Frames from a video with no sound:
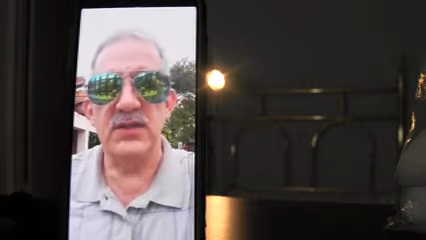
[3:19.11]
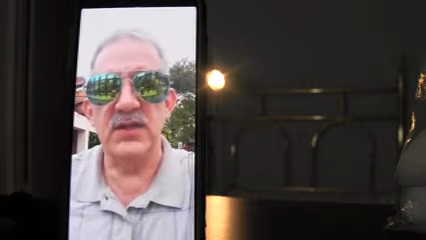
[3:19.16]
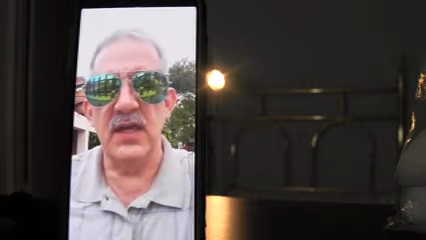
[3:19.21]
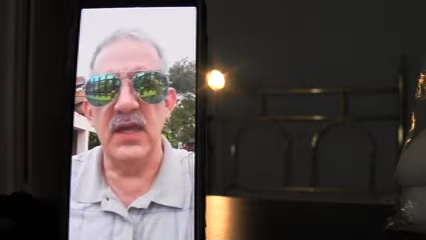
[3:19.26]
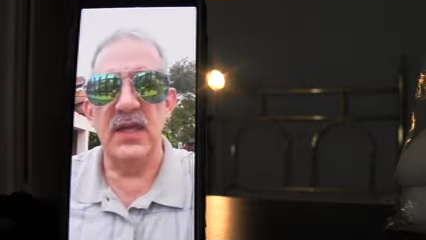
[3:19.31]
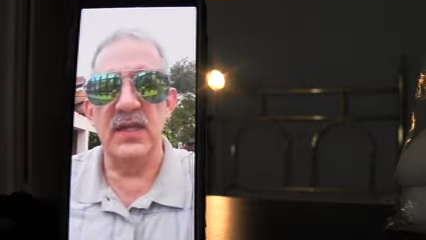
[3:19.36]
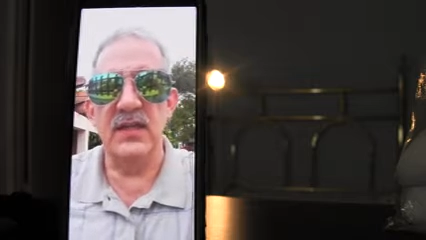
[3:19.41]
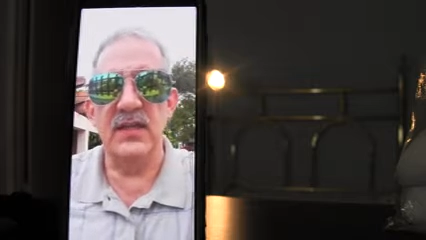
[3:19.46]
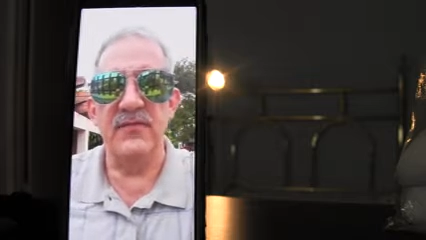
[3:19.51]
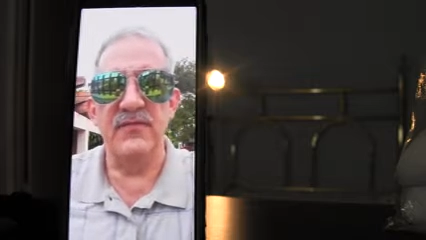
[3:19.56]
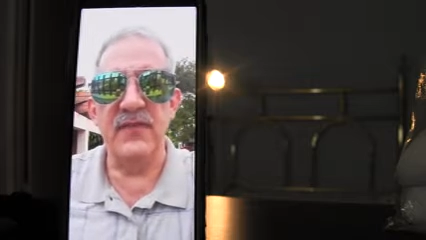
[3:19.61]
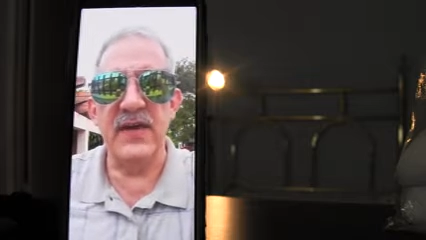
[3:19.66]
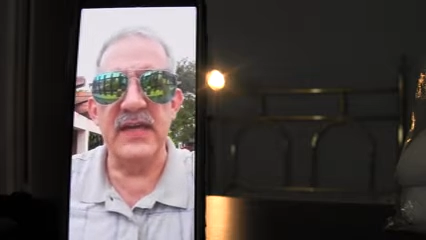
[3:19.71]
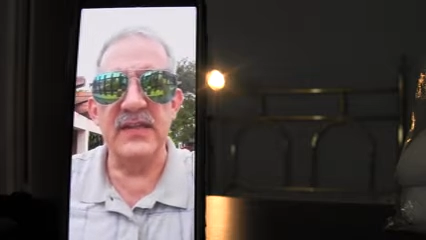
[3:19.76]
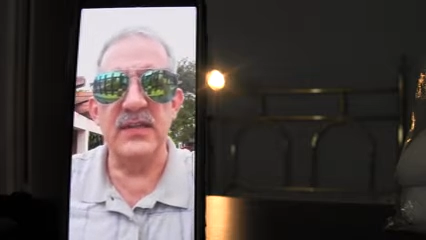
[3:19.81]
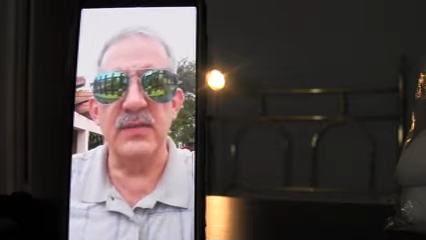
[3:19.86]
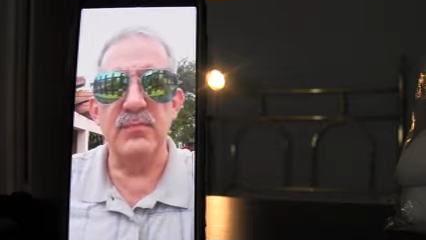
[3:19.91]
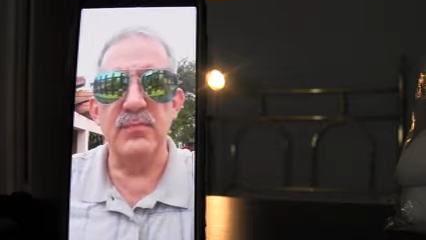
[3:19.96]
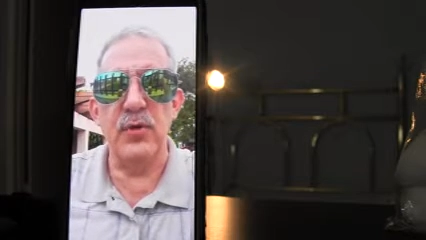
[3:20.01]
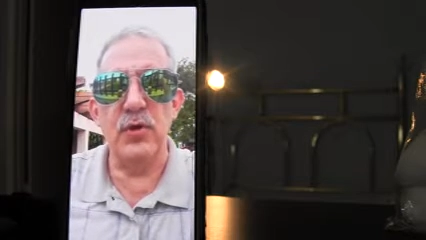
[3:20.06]
and the fact that
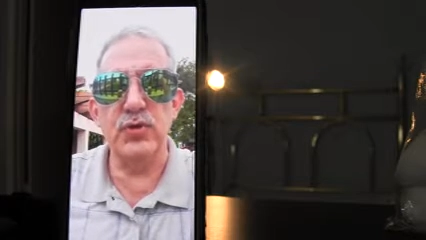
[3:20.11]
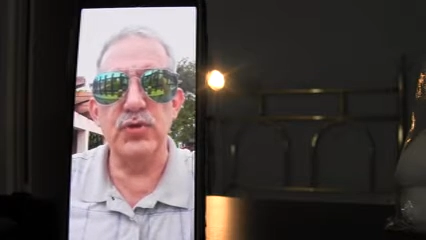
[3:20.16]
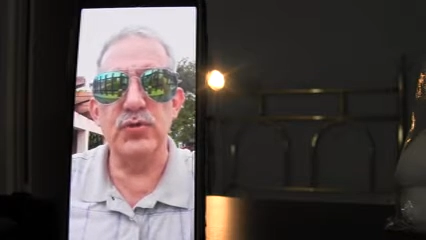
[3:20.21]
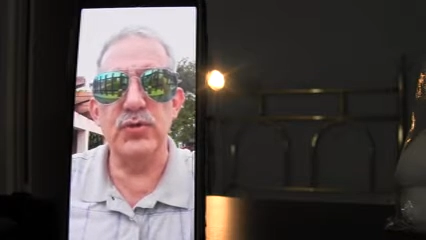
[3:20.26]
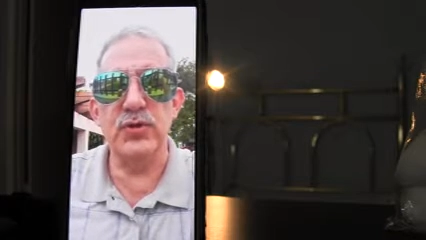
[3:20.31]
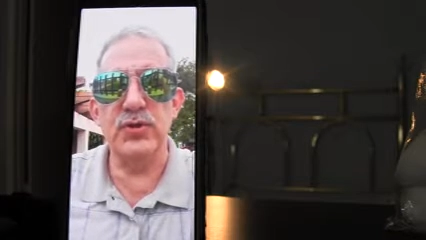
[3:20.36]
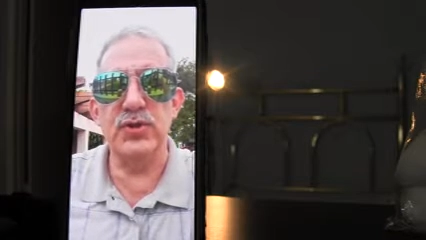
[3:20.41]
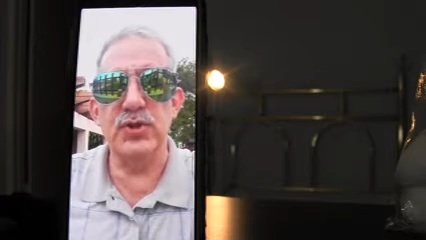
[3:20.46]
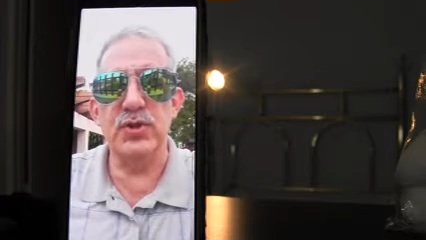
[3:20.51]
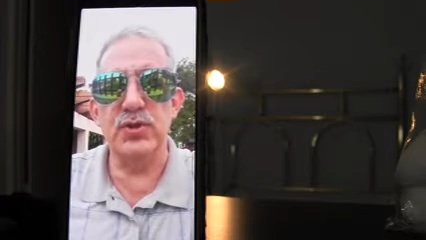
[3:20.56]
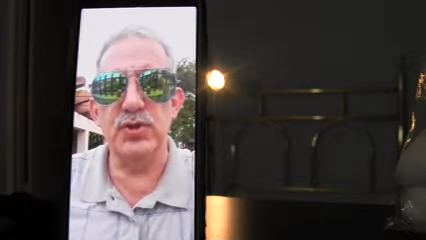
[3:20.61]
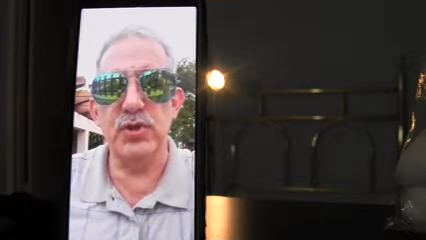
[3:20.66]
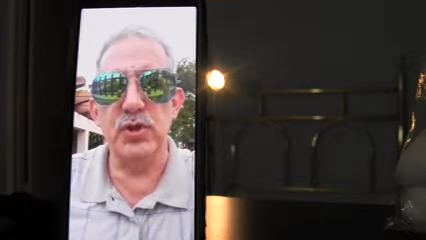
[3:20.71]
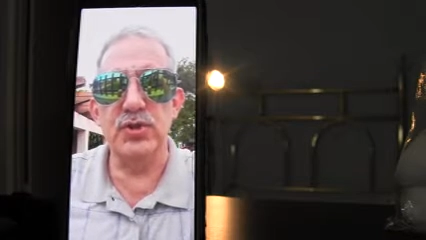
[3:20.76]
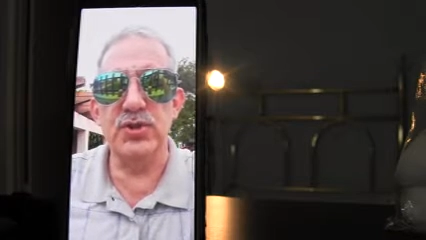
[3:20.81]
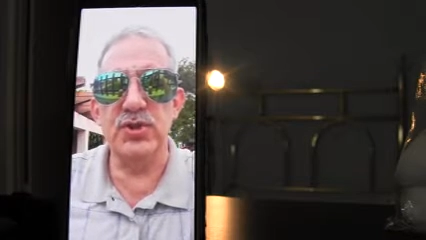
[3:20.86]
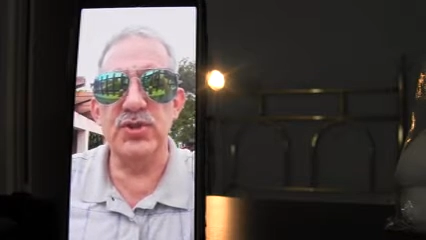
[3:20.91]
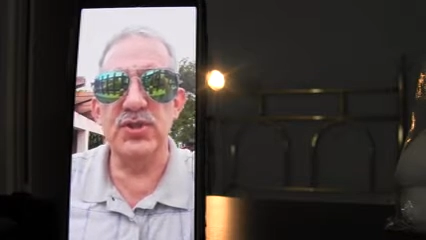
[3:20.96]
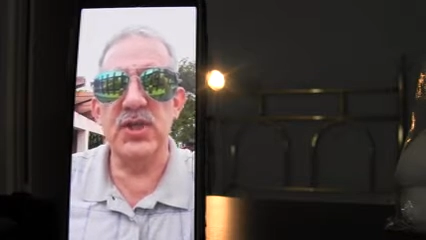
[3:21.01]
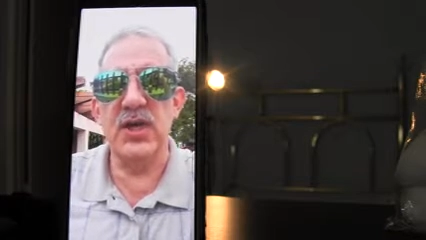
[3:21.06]
most Christian
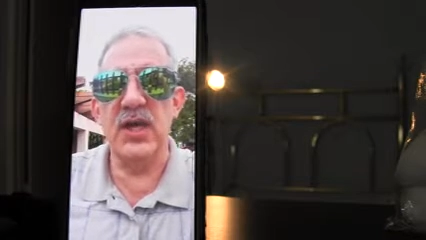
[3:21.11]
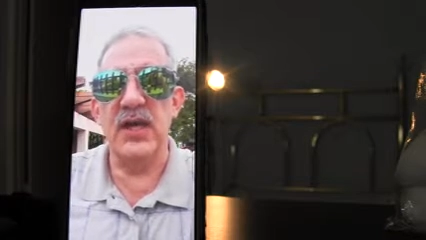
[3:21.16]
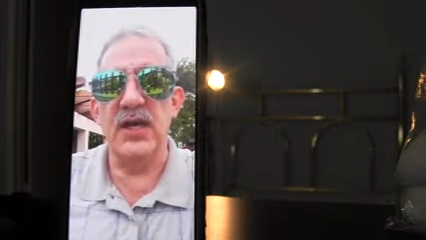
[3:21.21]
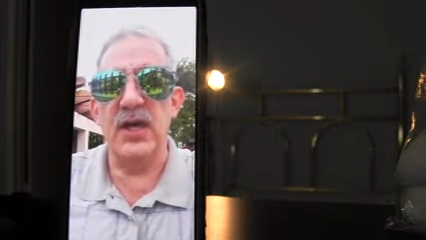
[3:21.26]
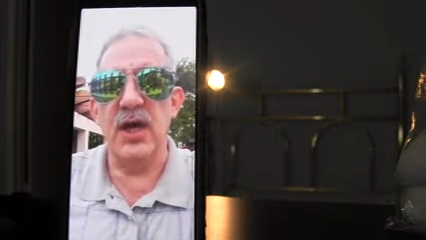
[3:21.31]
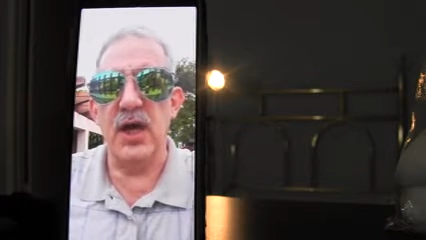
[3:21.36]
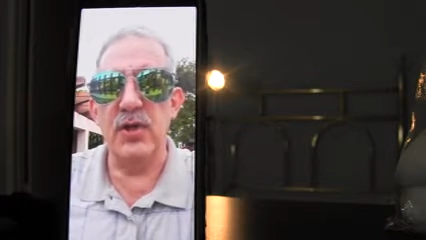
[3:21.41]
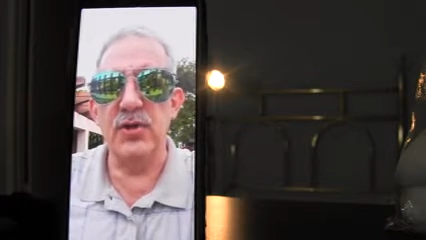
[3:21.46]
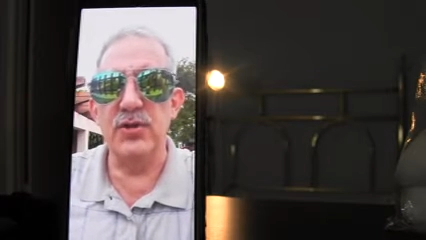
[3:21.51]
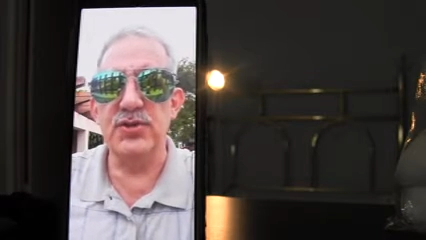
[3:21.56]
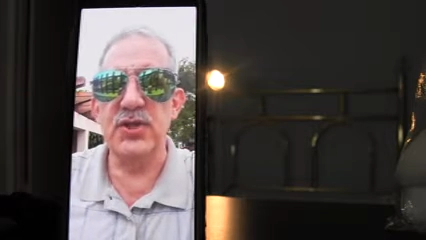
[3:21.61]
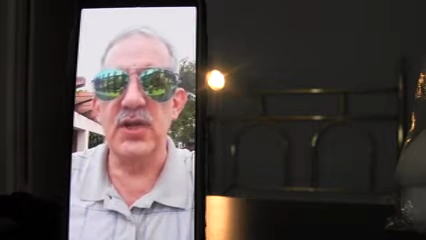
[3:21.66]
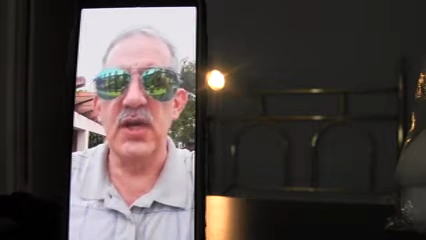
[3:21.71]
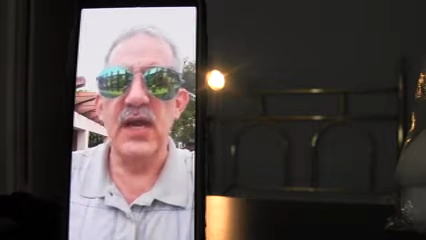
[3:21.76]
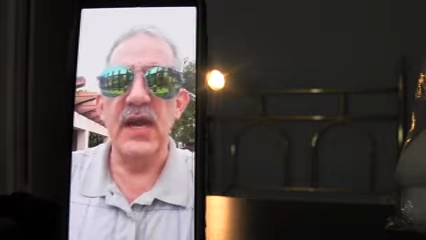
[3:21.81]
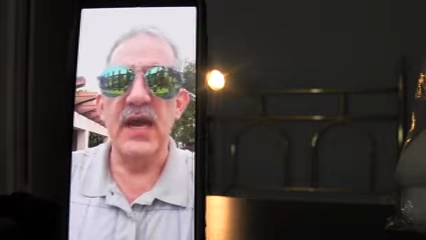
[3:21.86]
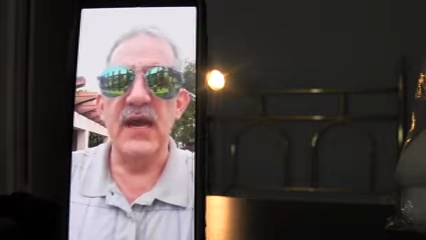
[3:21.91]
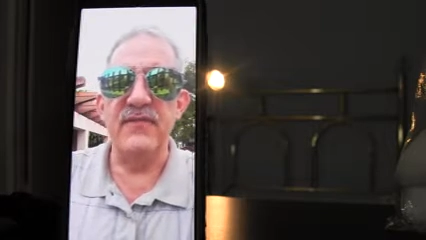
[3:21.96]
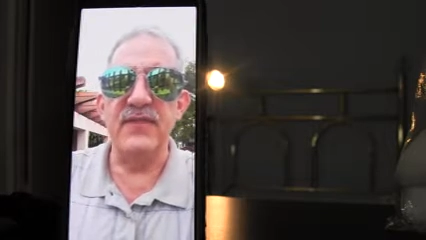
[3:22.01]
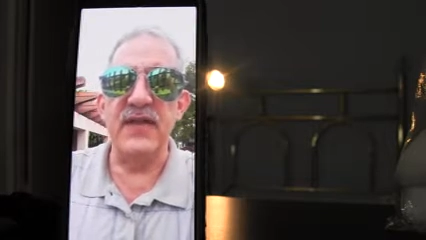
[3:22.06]
churches and others
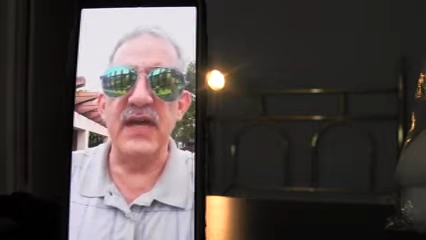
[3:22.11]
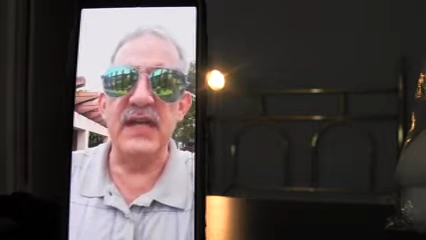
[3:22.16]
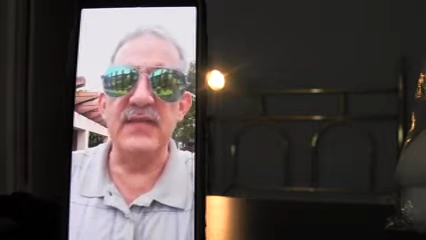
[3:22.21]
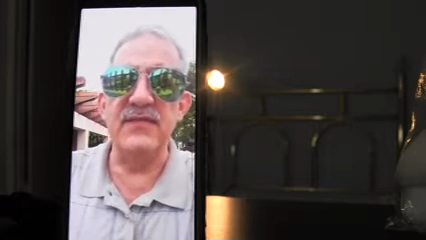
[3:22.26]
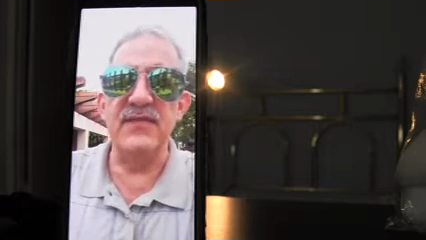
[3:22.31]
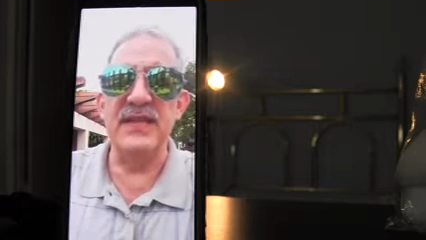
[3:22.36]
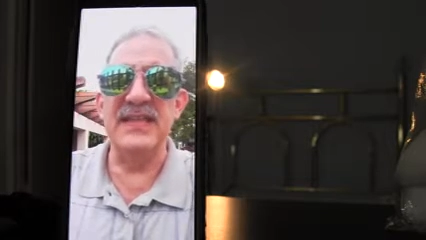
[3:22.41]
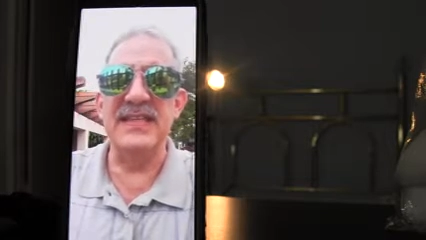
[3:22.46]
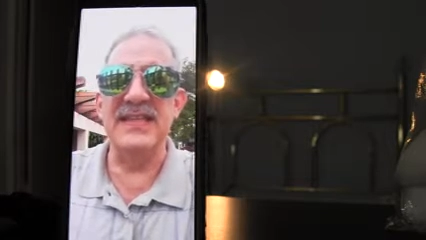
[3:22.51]
have not even